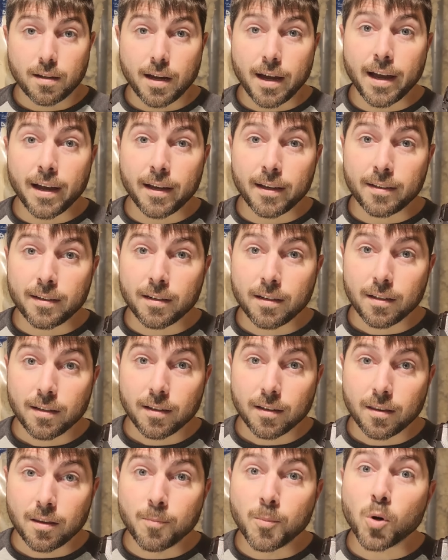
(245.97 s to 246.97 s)
And
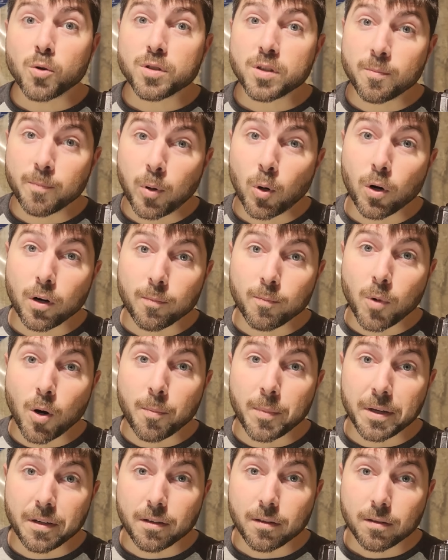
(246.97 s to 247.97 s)
the most important
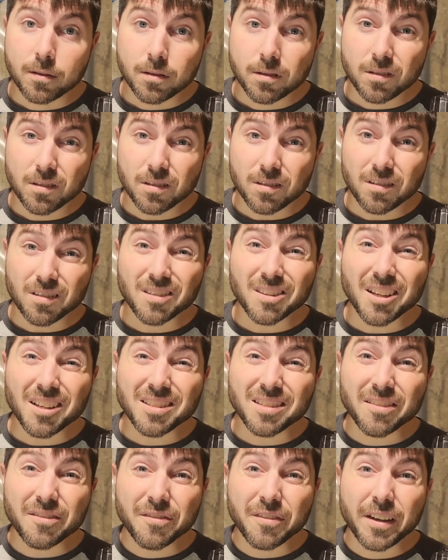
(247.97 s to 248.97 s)
moment does
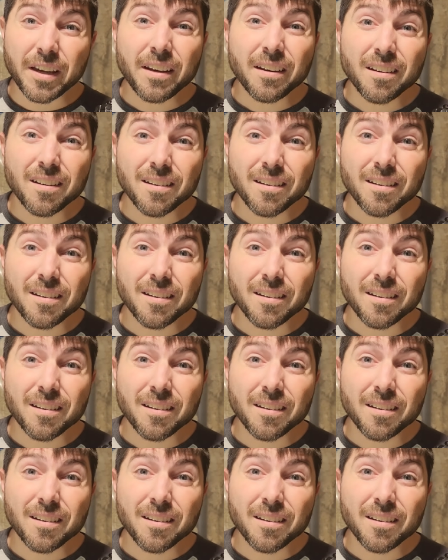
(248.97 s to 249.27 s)
it fit?